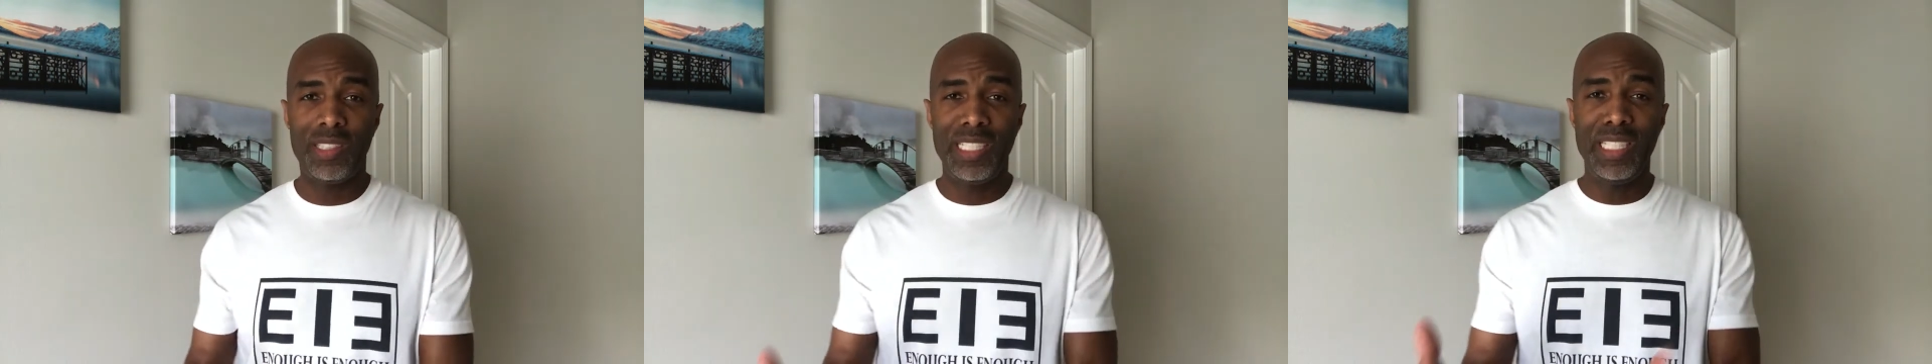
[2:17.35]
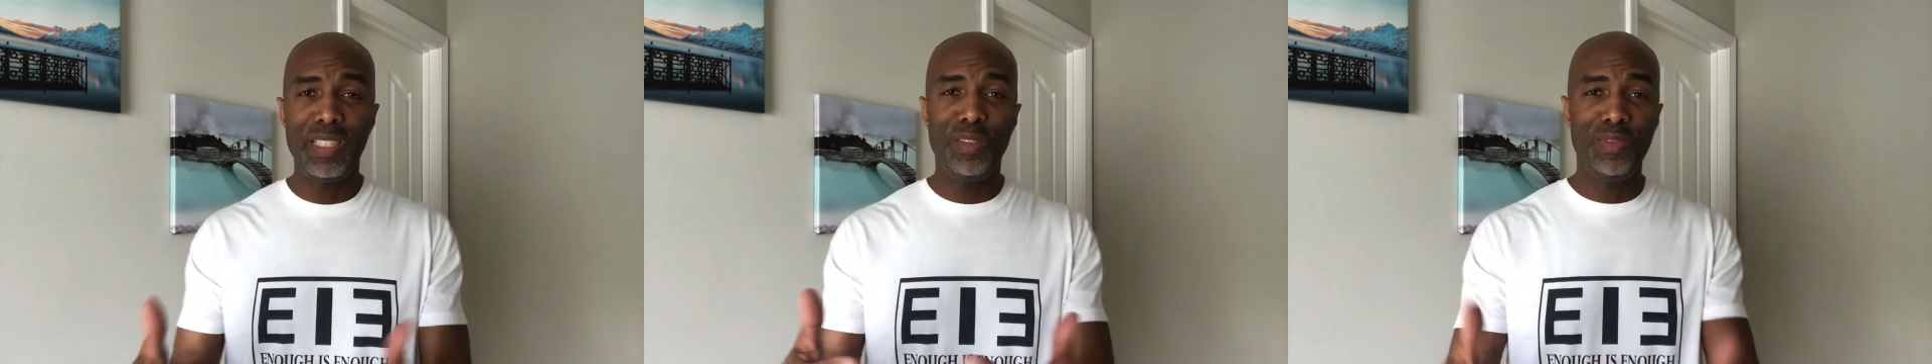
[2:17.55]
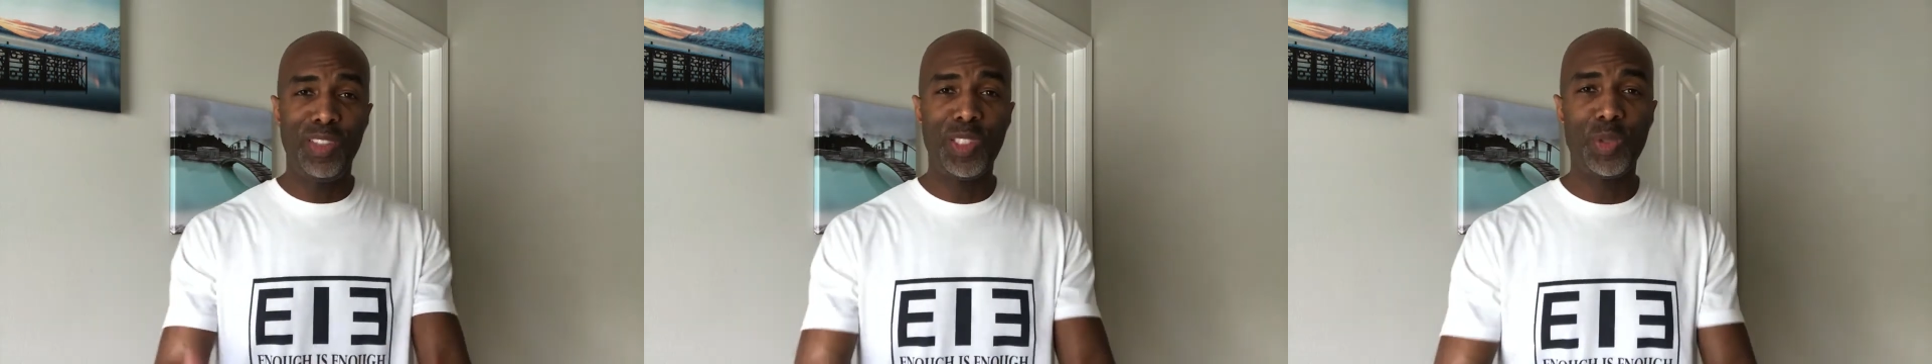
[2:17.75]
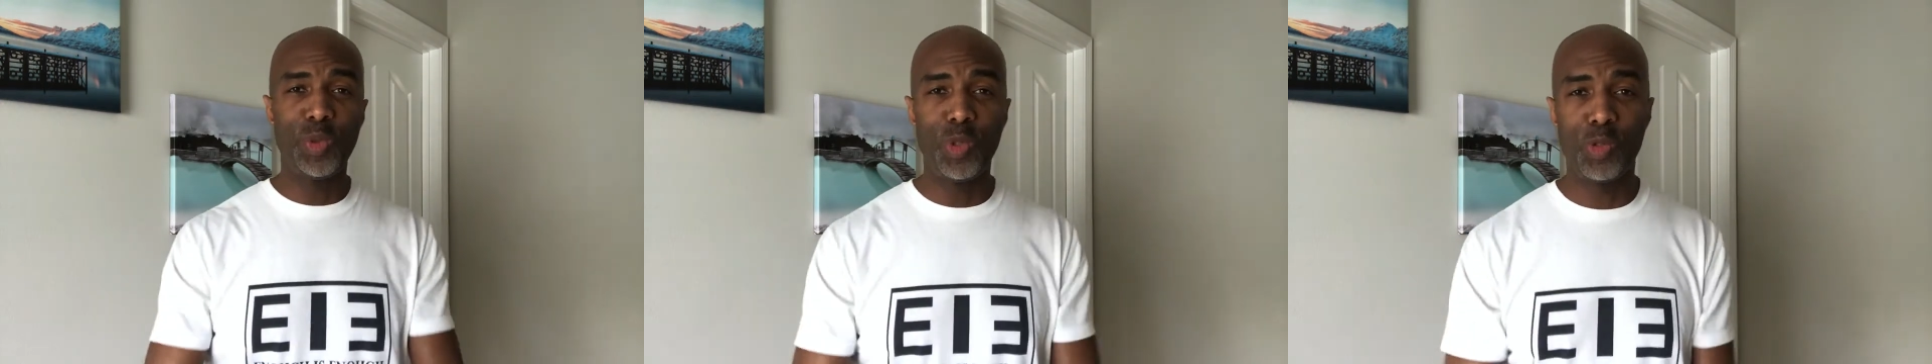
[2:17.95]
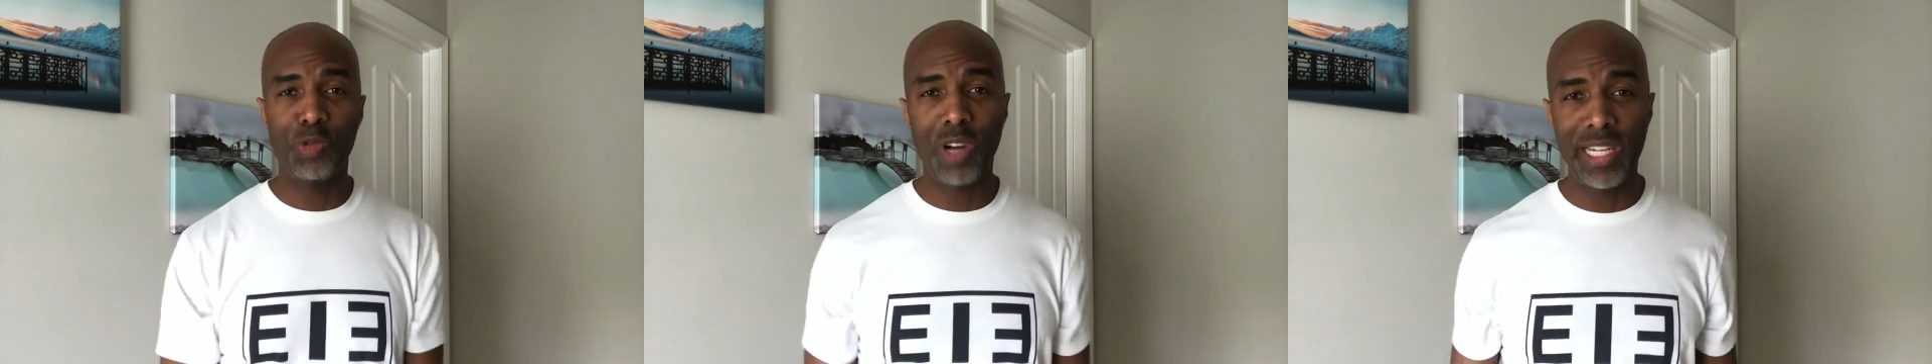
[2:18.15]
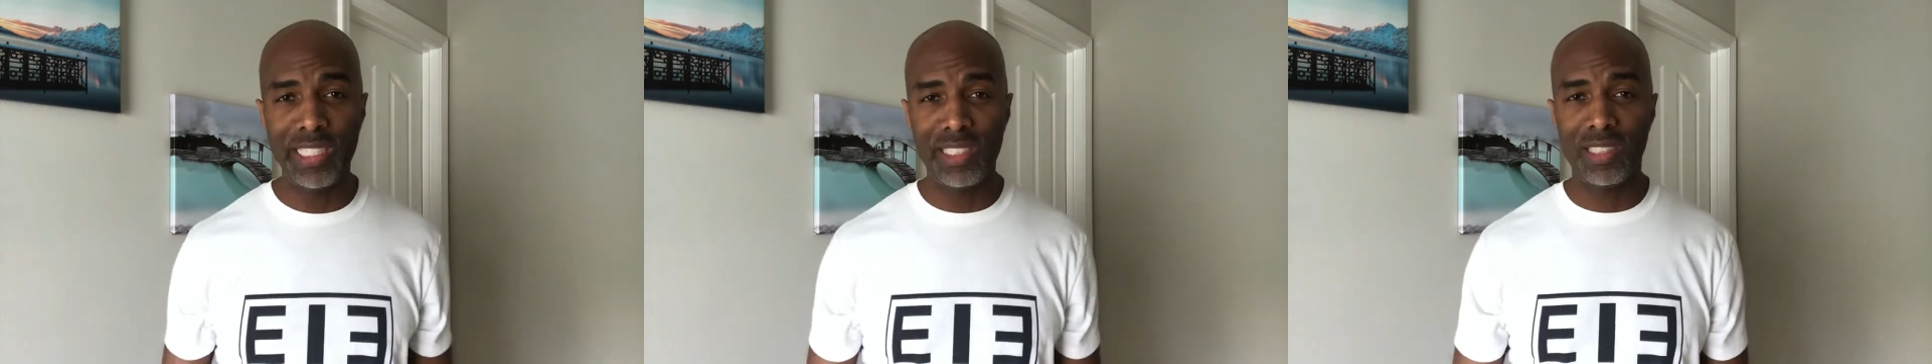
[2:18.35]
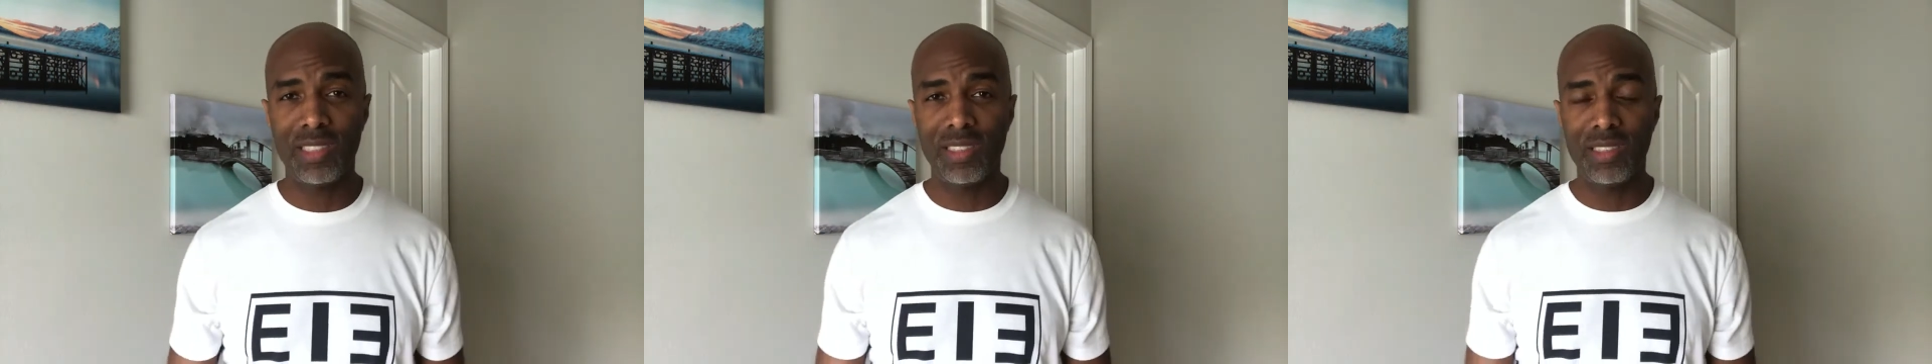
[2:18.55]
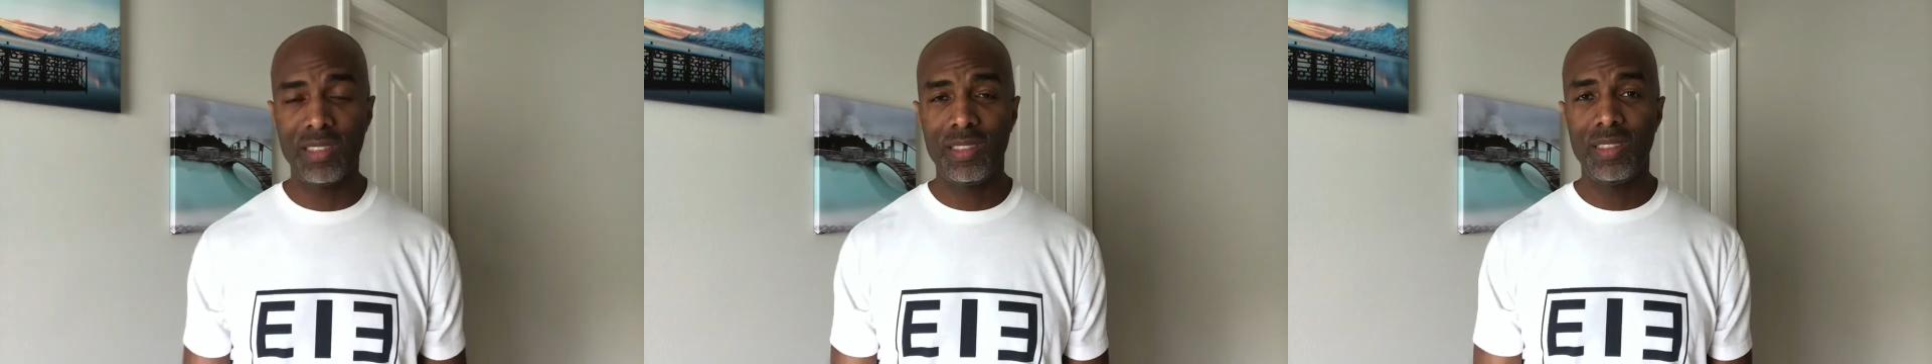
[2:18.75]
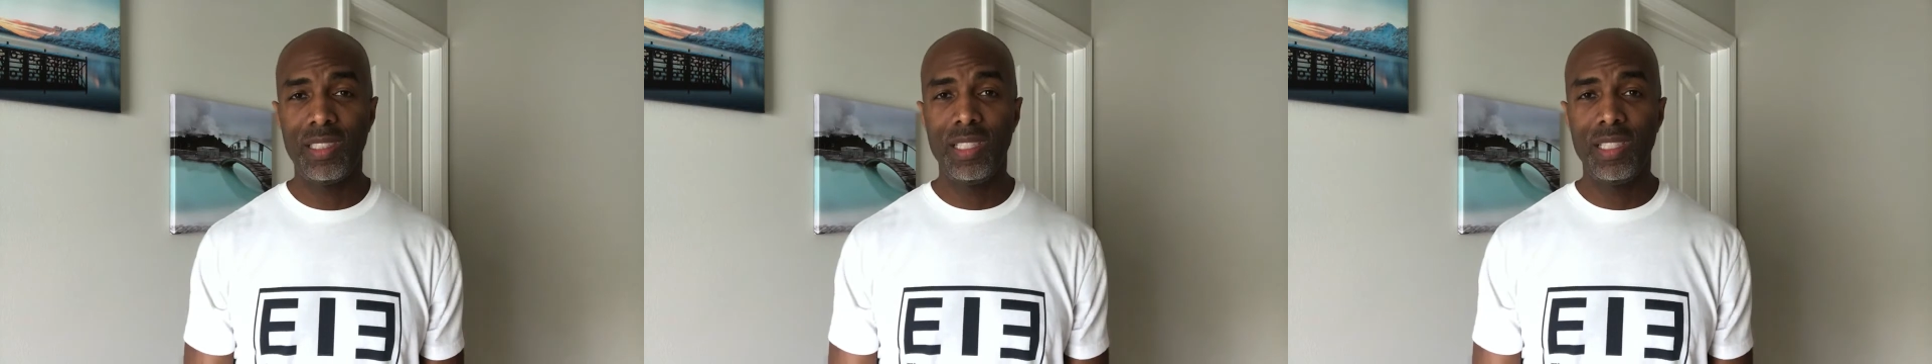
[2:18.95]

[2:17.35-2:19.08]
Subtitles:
individual rights